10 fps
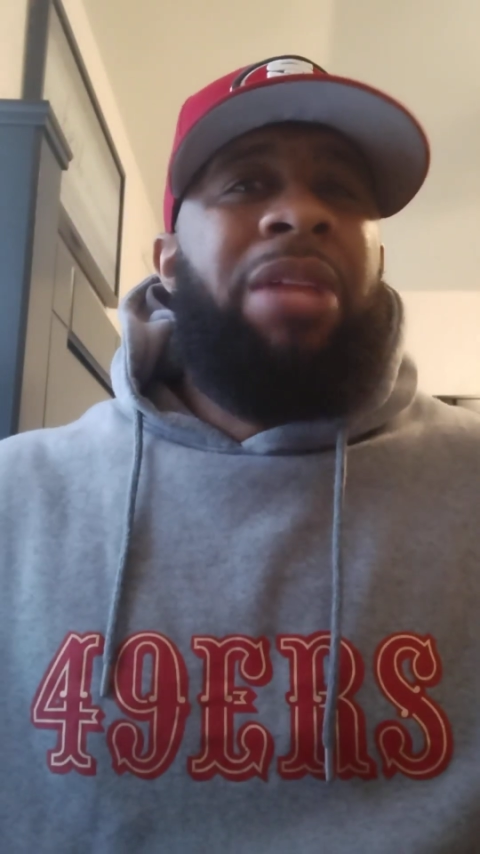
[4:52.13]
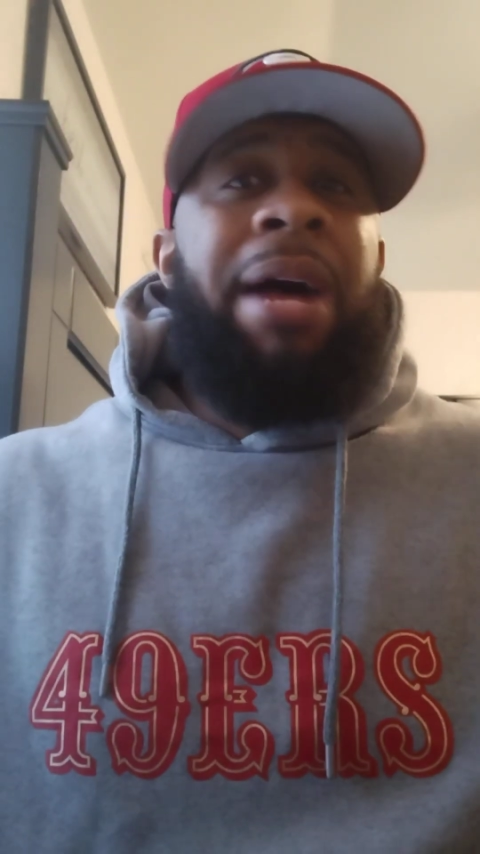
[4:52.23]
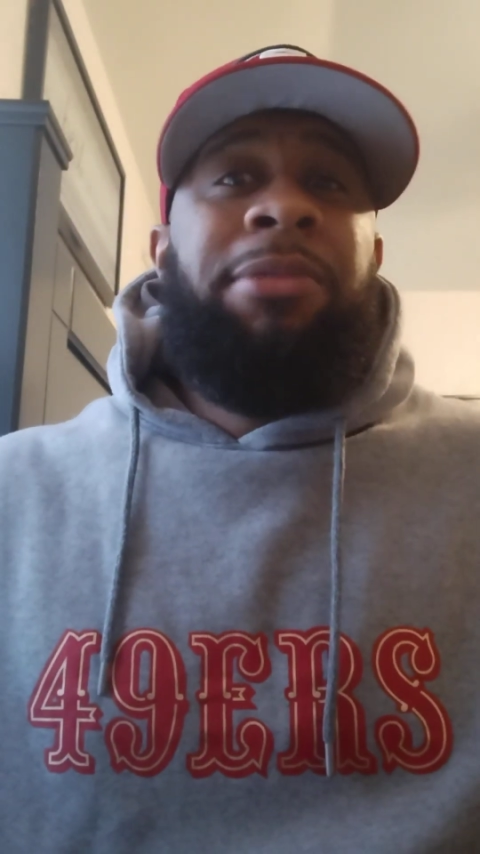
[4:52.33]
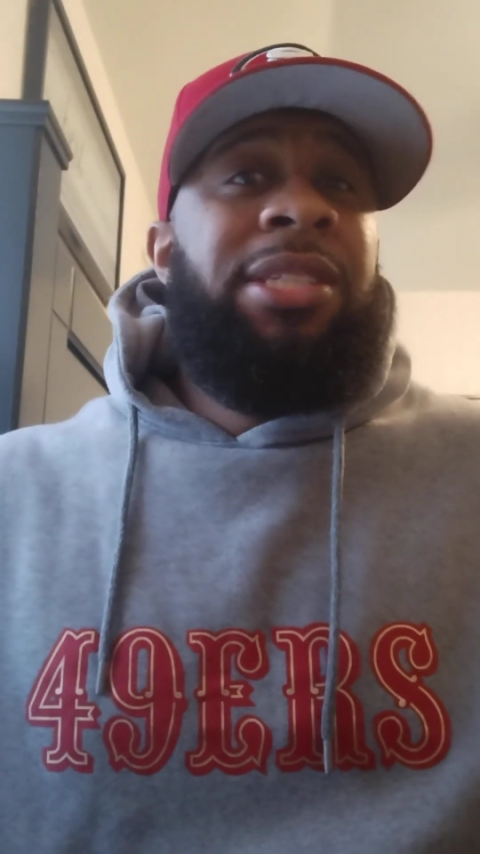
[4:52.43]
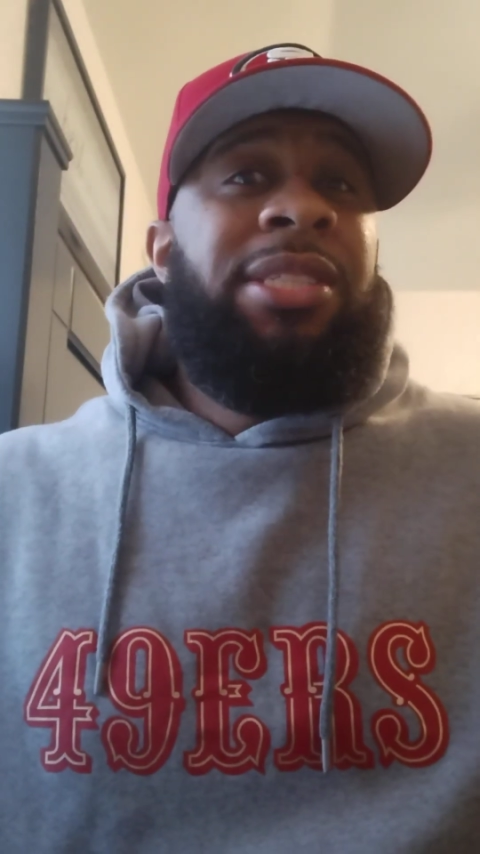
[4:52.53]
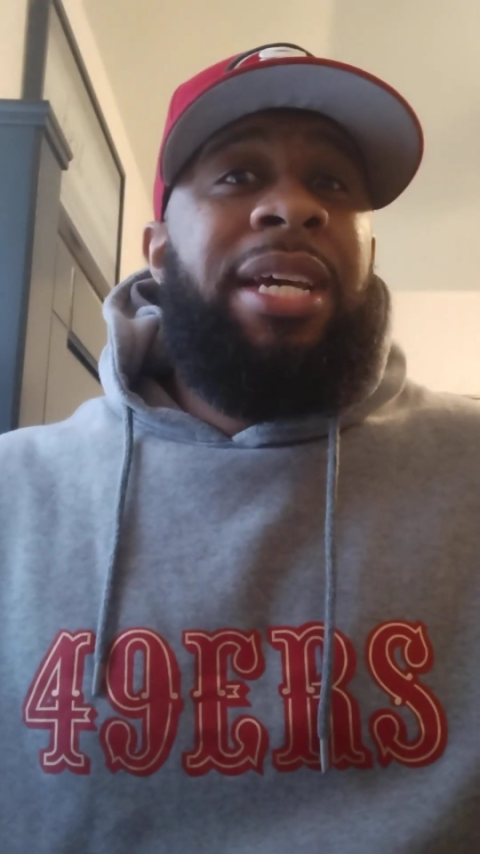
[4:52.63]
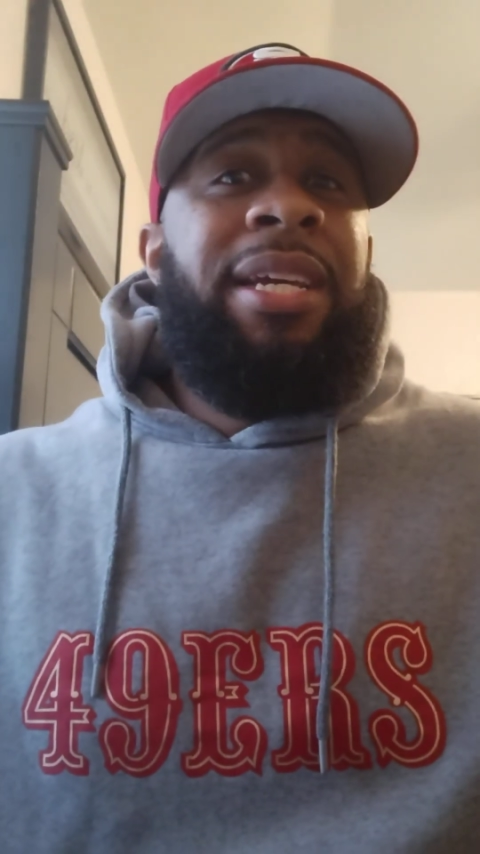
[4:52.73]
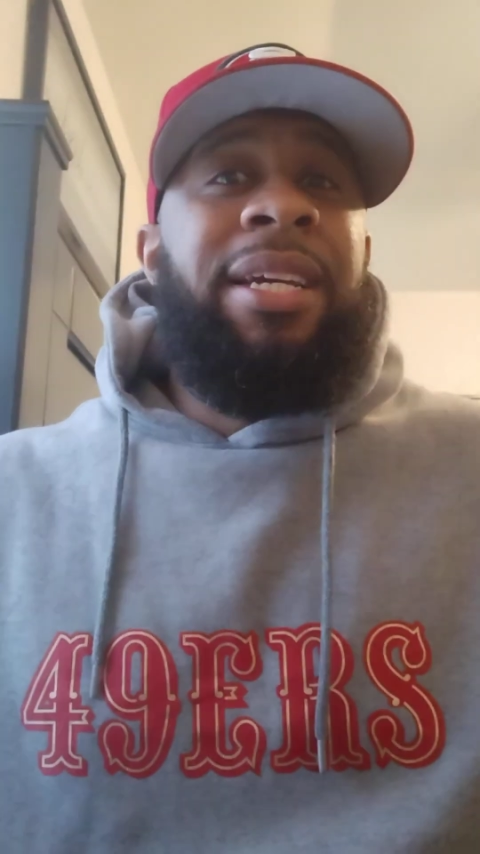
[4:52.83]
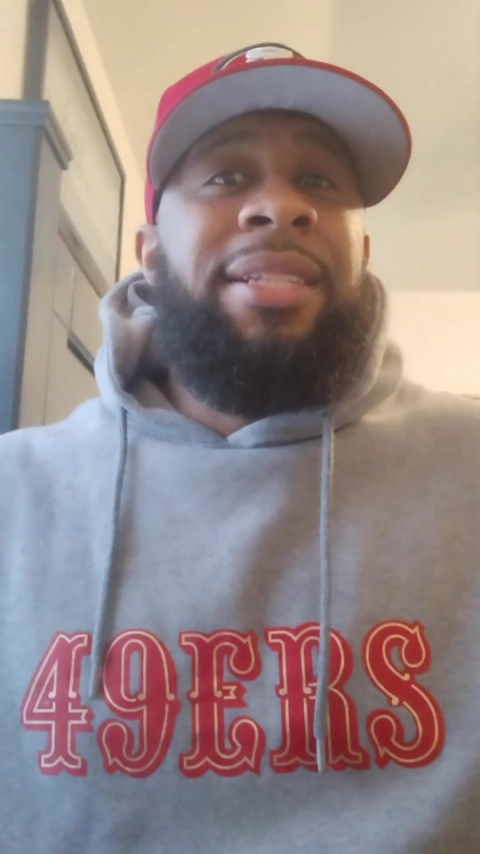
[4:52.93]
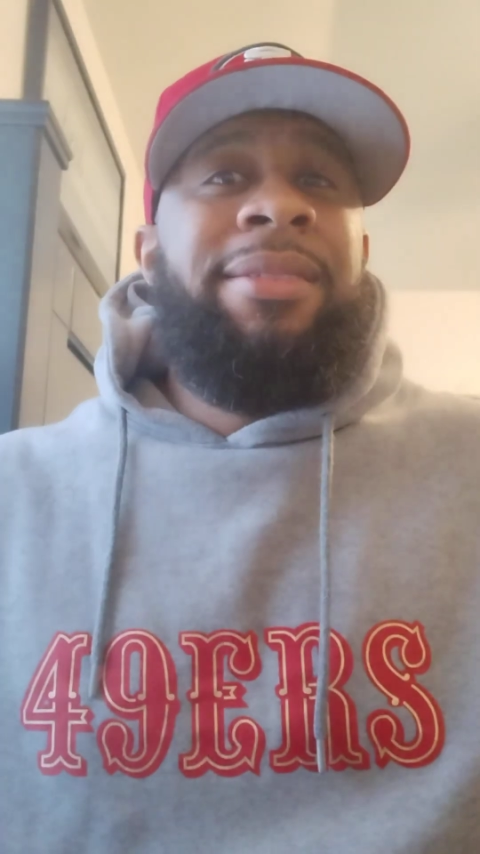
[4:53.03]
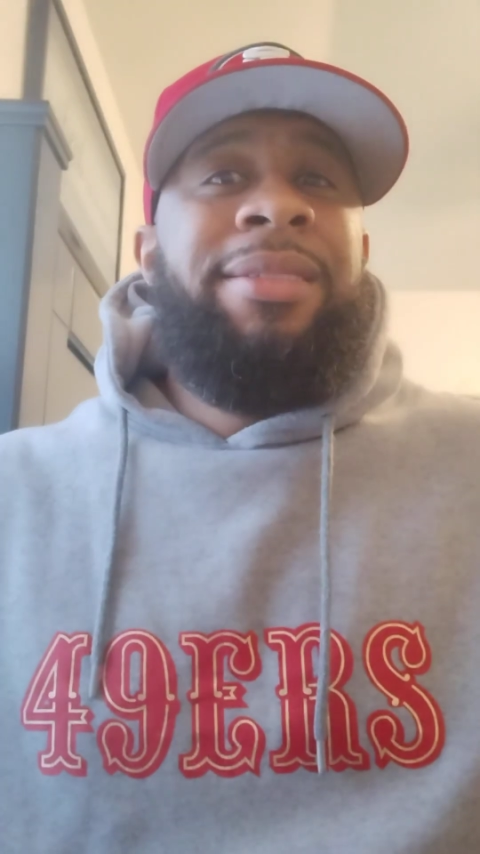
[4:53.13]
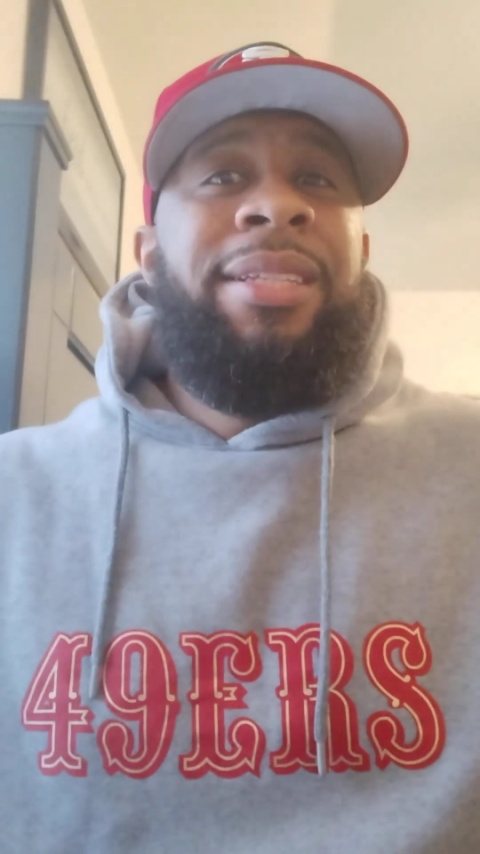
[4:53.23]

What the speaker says: I'm just saying,